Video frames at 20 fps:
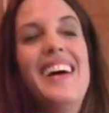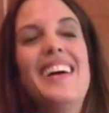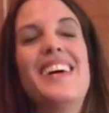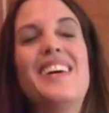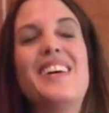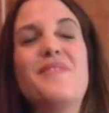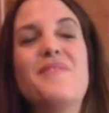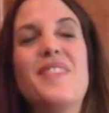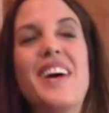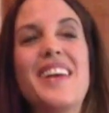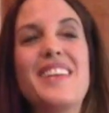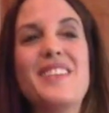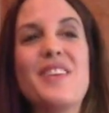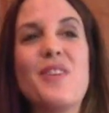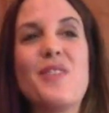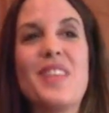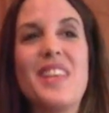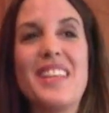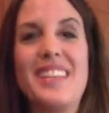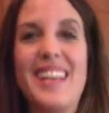I
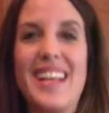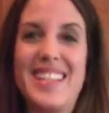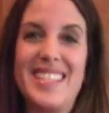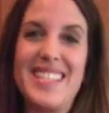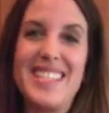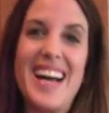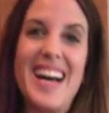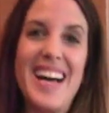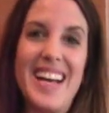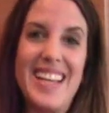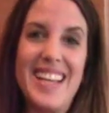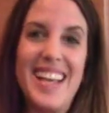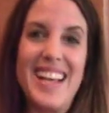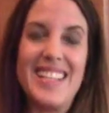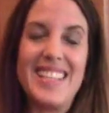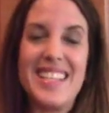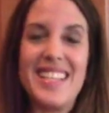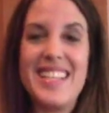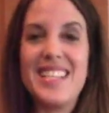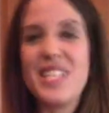know that that's not
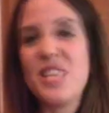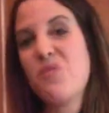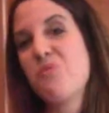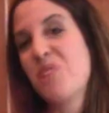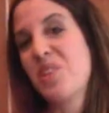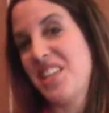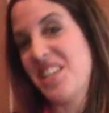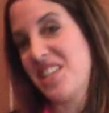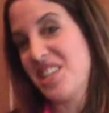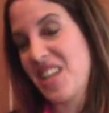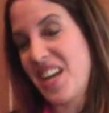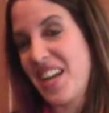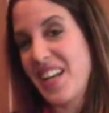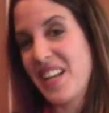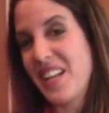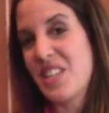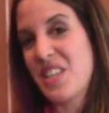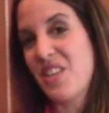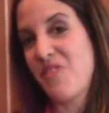as easy with a child.